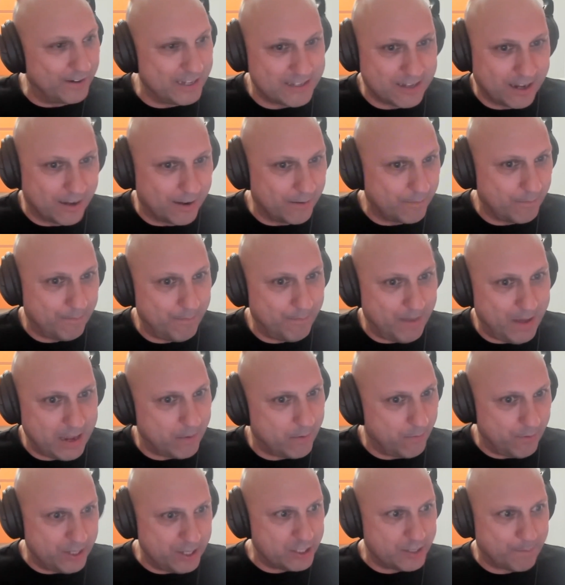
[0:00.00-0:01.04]
He's like, mate,
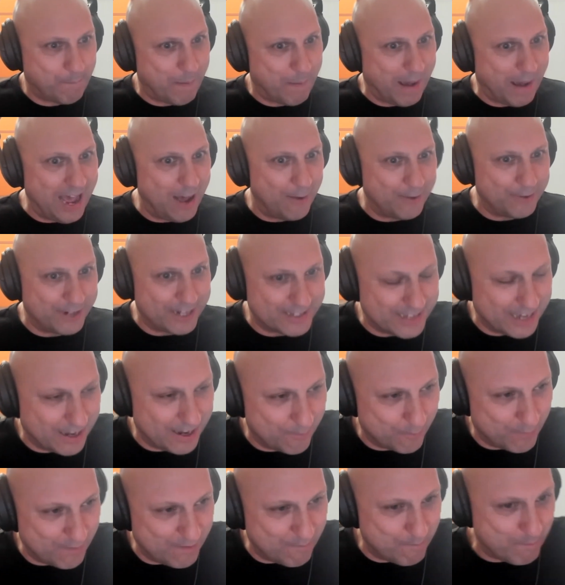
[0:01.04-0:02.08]
which pound is it
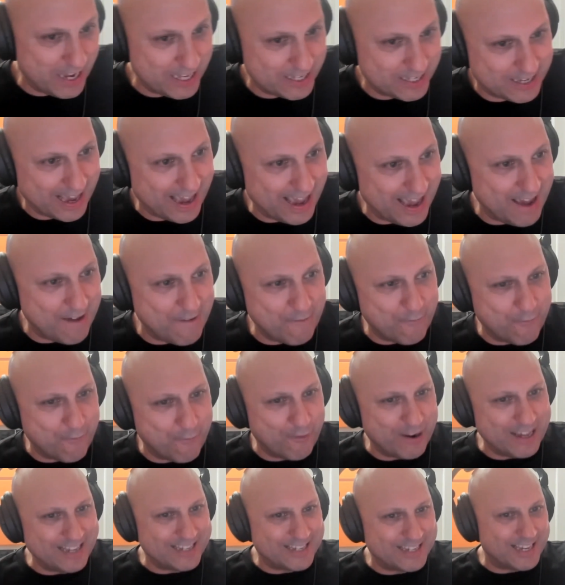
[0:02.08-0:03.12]
in? We've been to
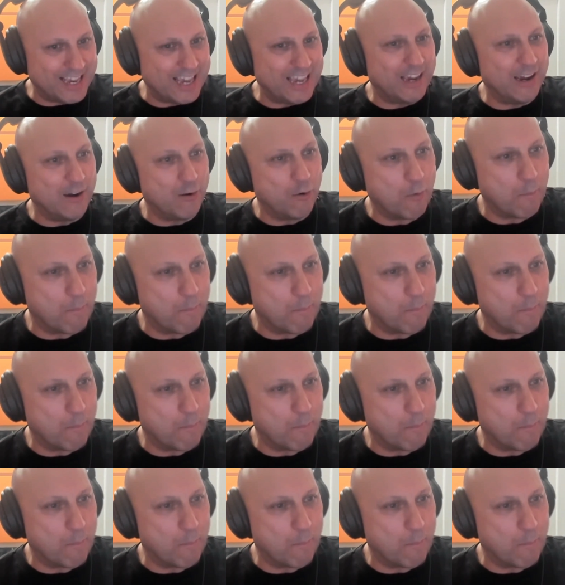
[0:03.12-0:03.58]
every single